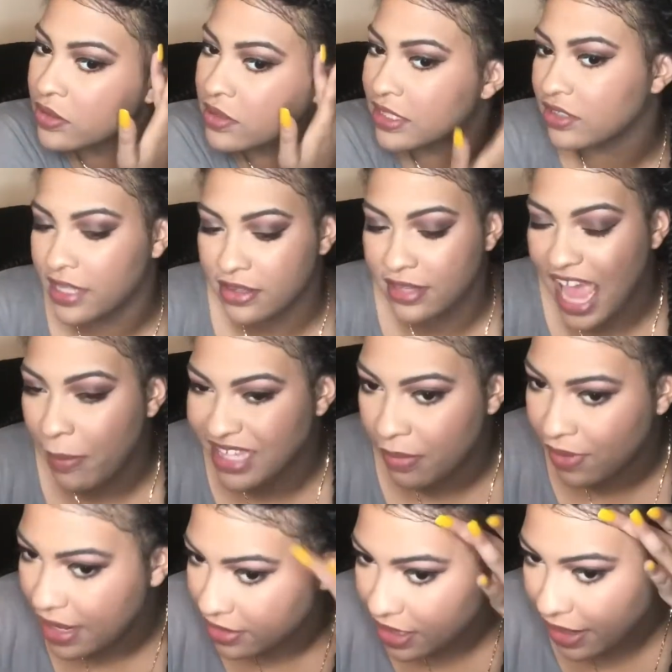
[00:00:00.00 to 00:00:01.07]
I can go out the
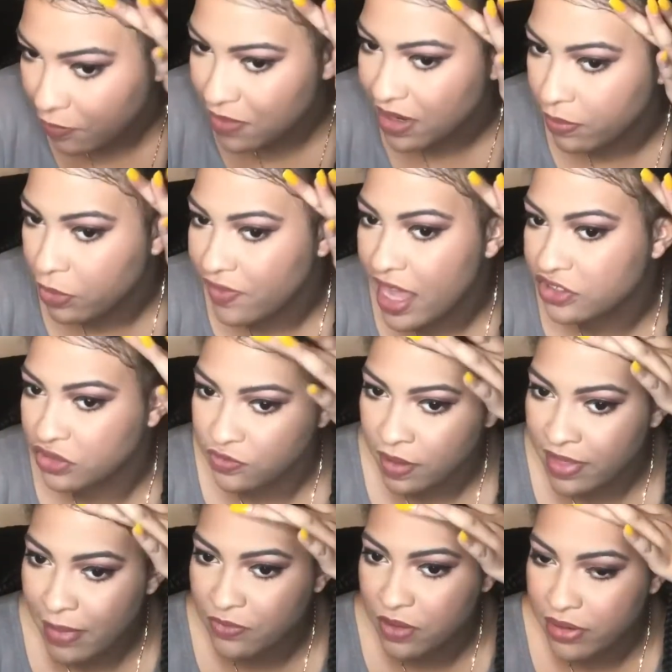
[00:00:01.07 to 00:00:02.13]
house, you know what I'm saying? I
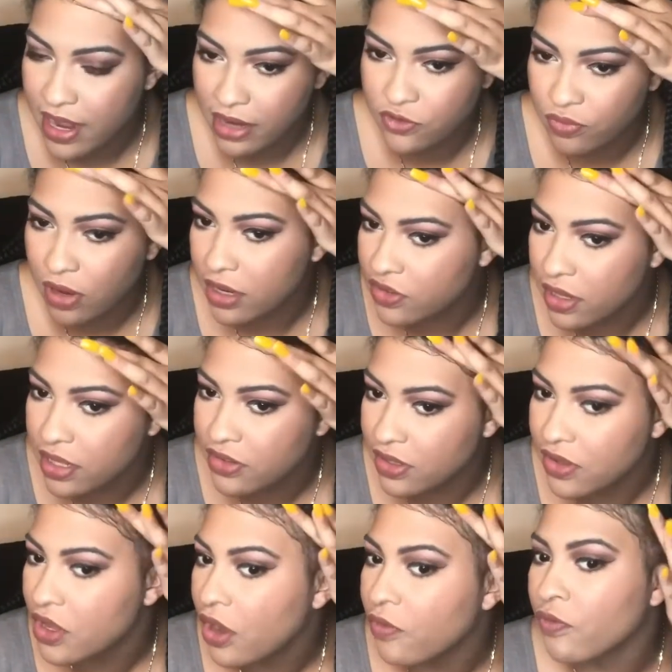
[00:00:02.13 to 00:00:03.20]
just want to go outside, that's it.